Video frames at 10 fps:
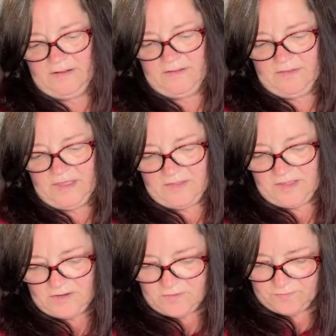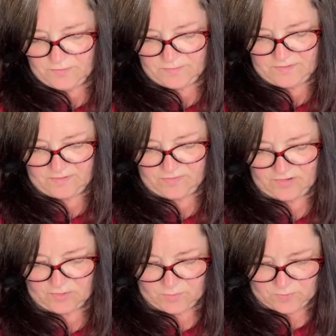They go for a
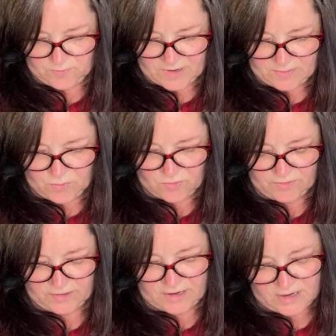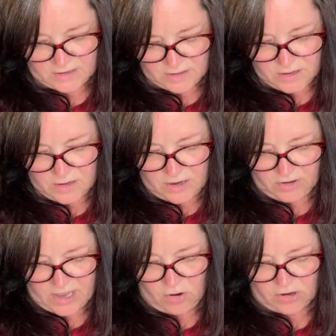considerable amount more than that.
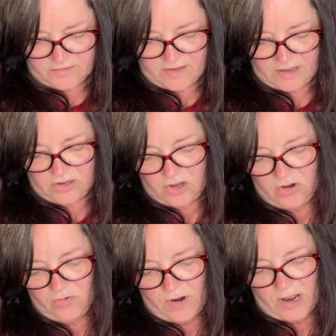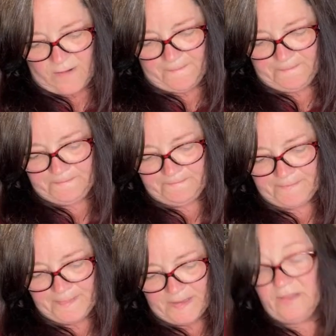Okay, Art Deco.
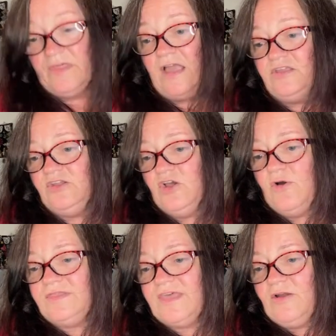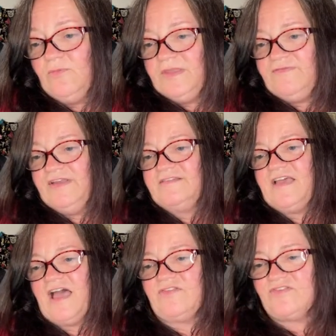That, you know what? That'll be
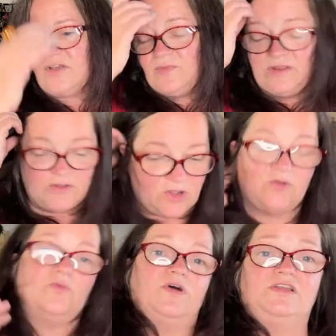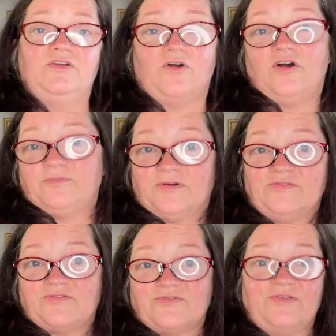fantastic when you go to one of your
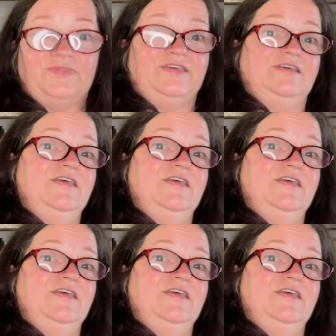operas or something.